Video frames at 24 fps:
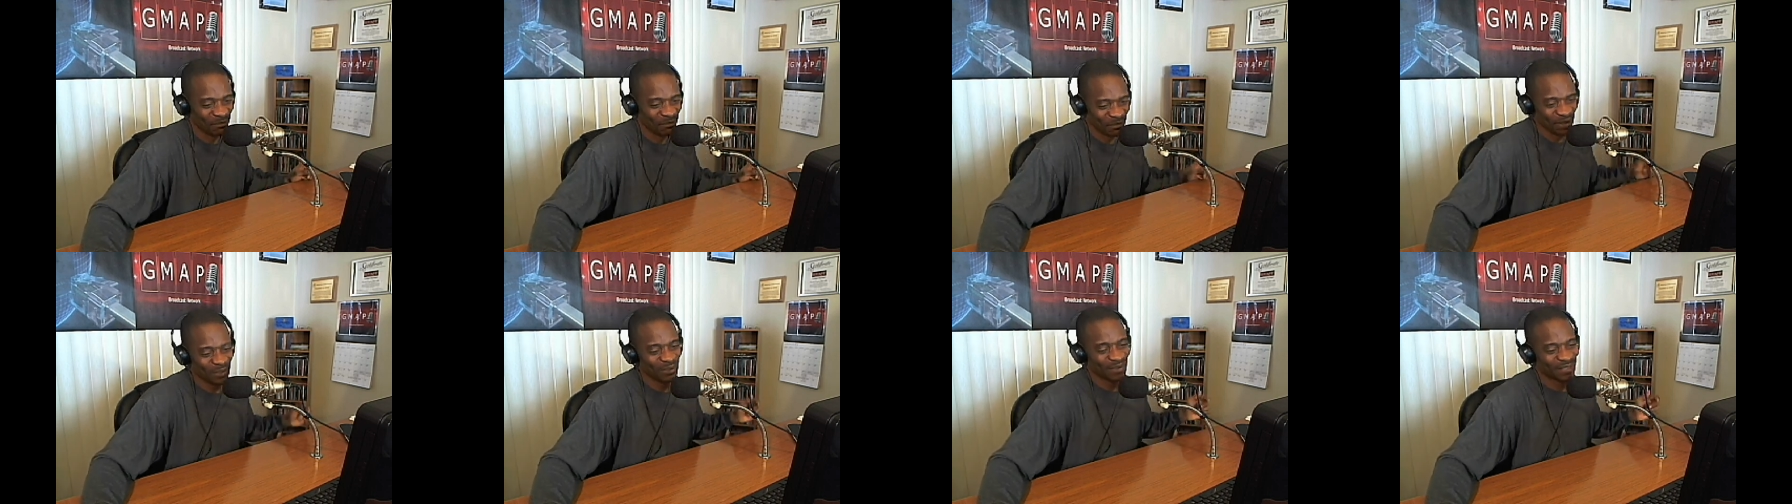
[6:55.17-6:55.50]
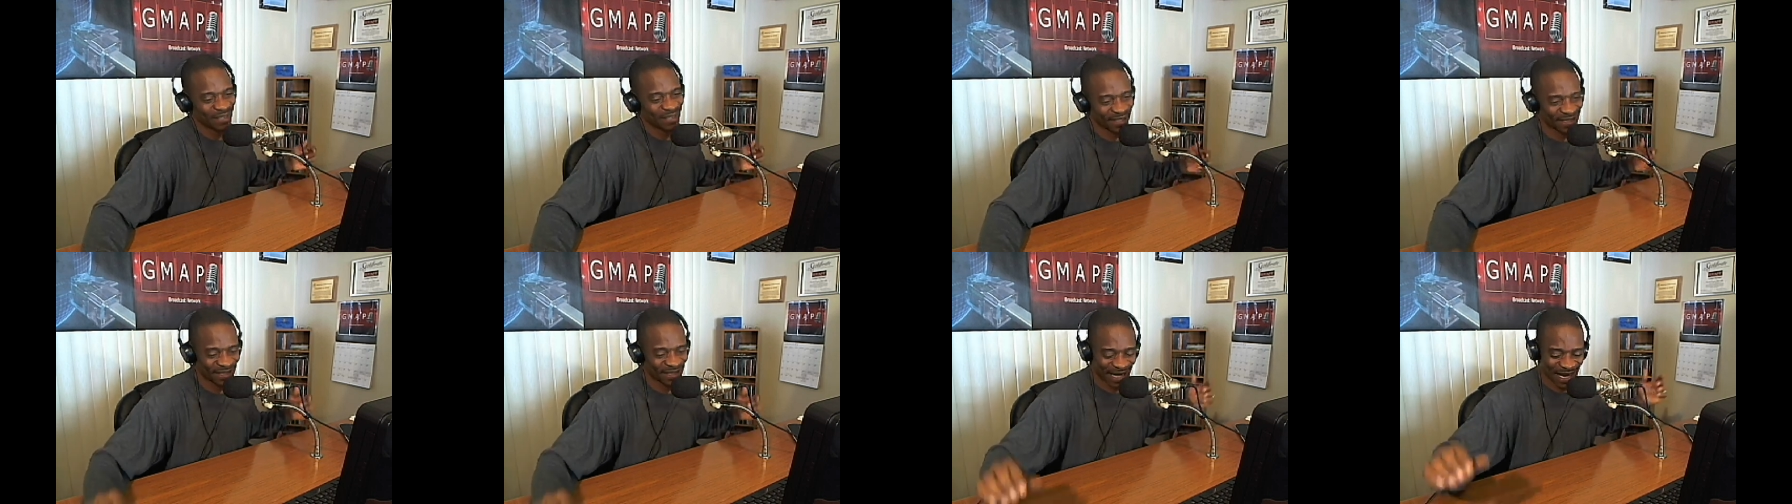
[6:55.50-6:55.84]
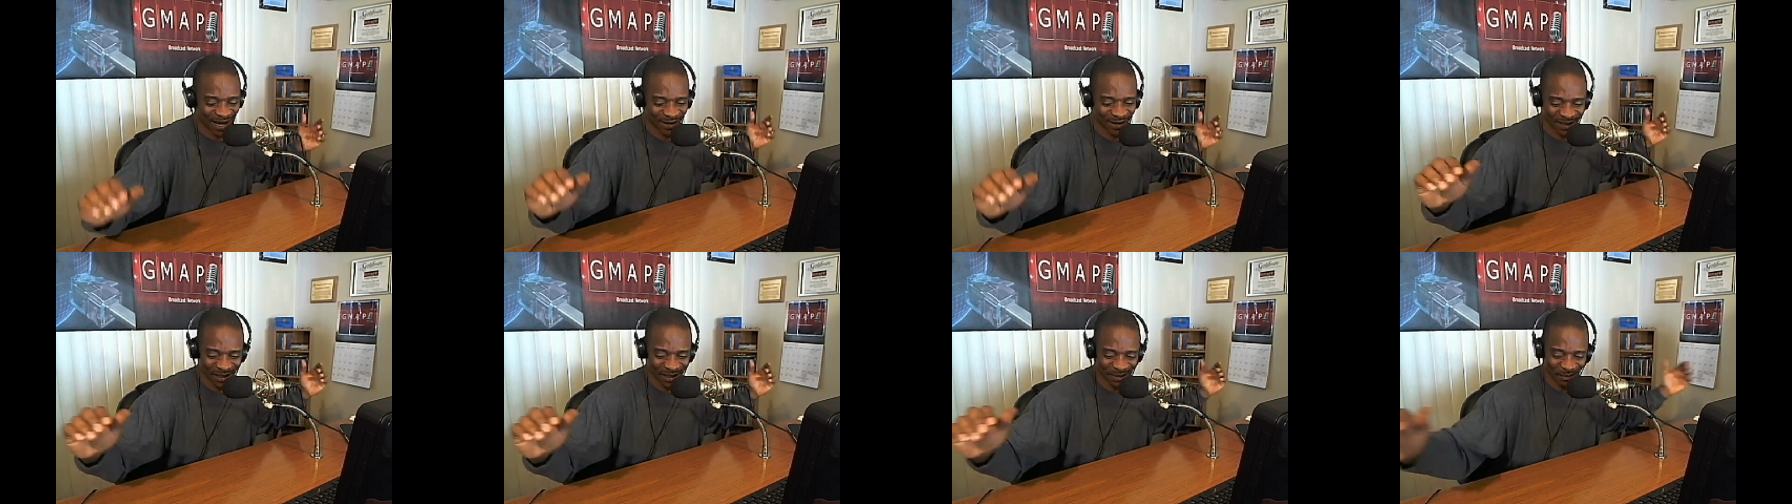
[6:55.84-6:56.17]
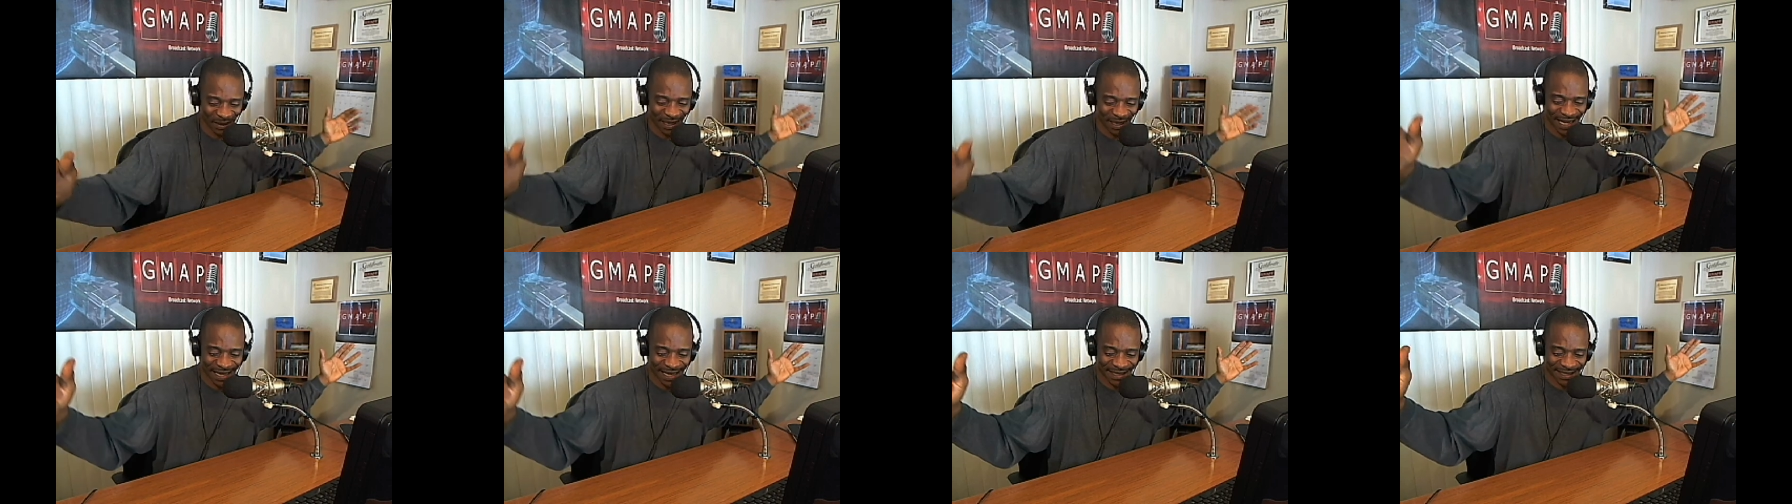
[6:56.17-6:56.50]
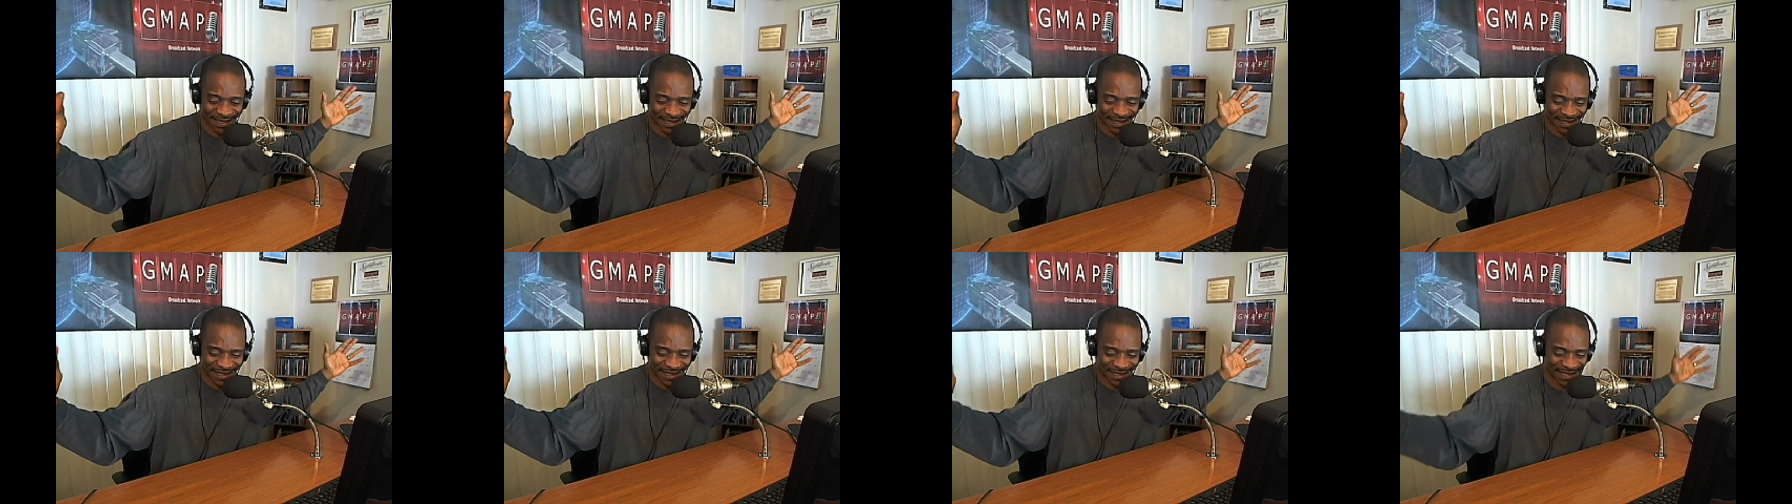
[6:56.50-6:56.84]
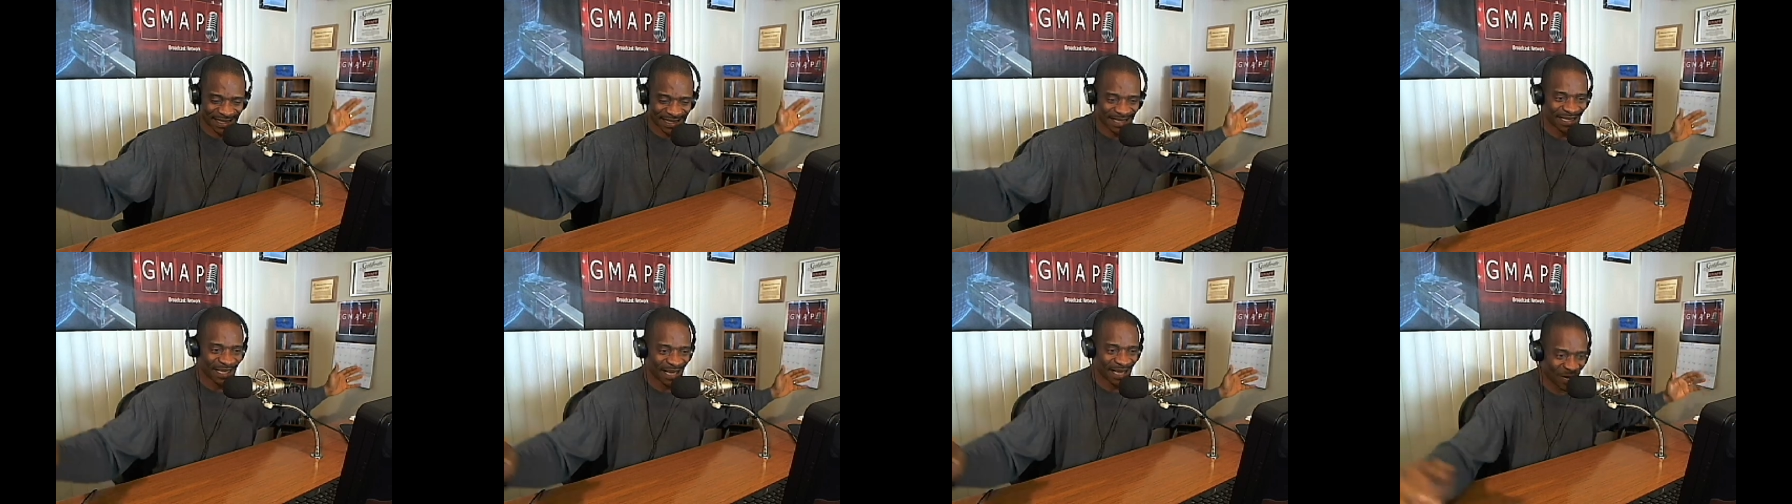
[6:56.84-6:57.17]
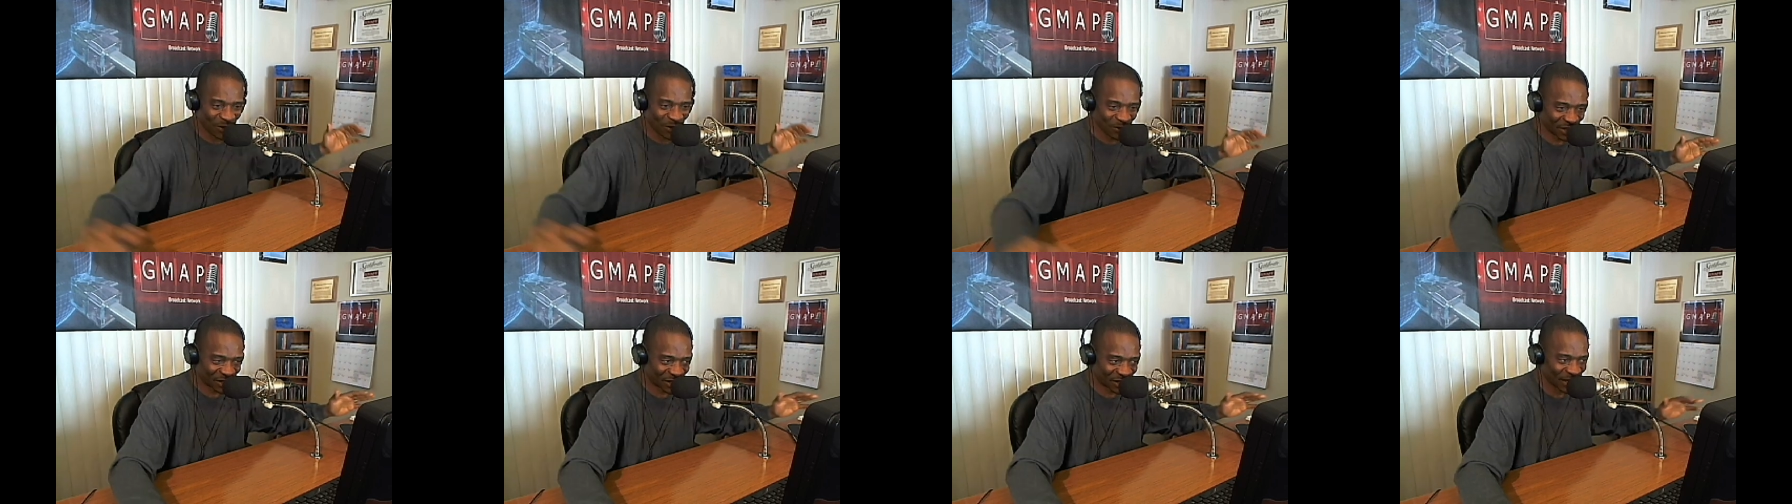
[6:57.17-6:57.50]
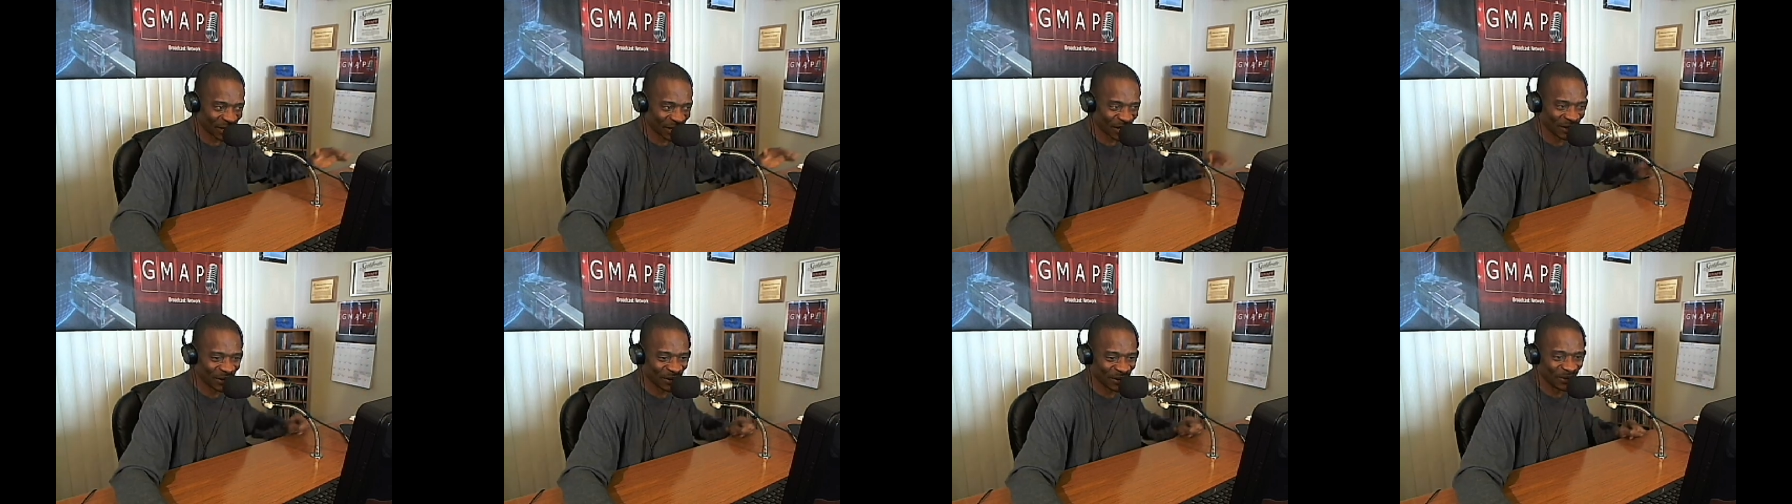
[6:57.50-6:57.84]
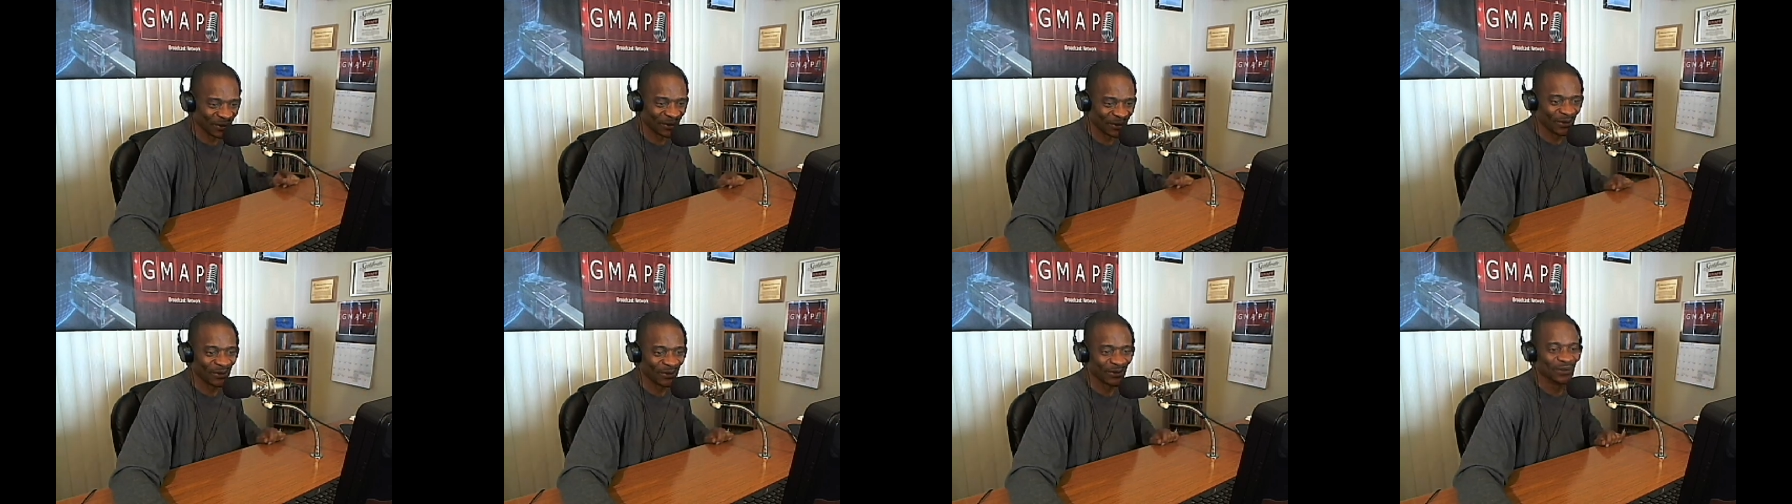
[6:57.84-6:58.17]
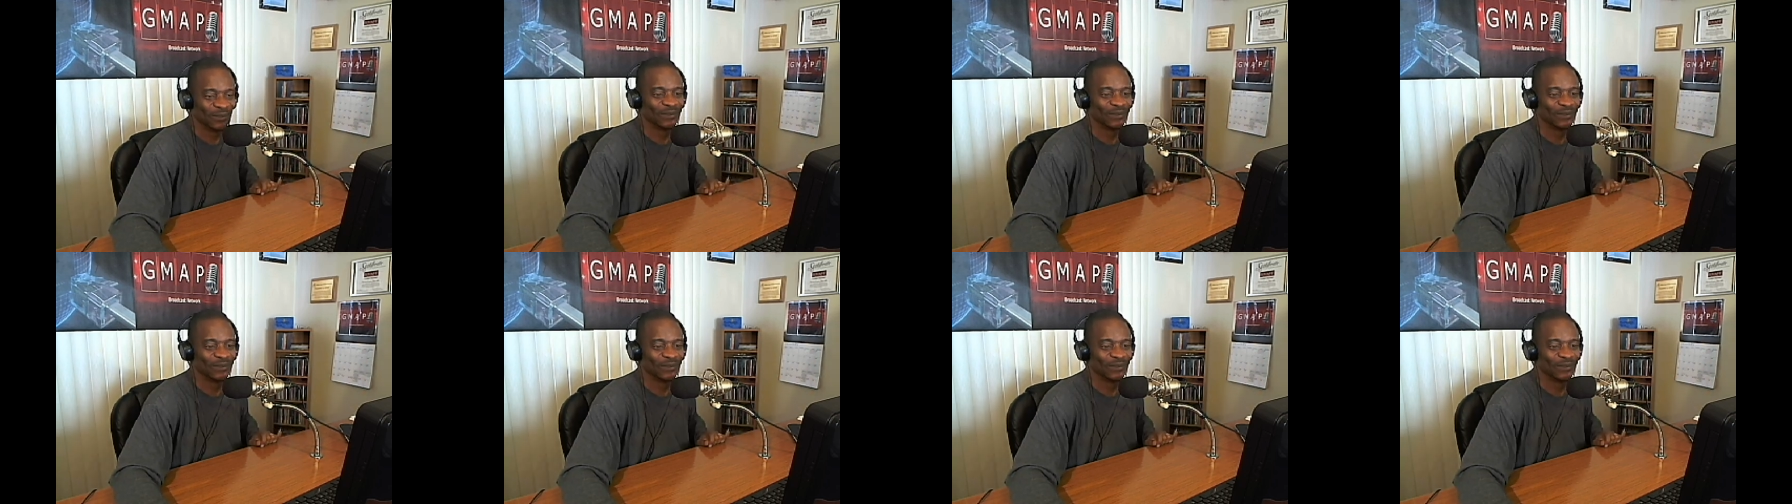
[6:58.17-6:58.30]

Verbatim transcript: Music sounding blessed on the show.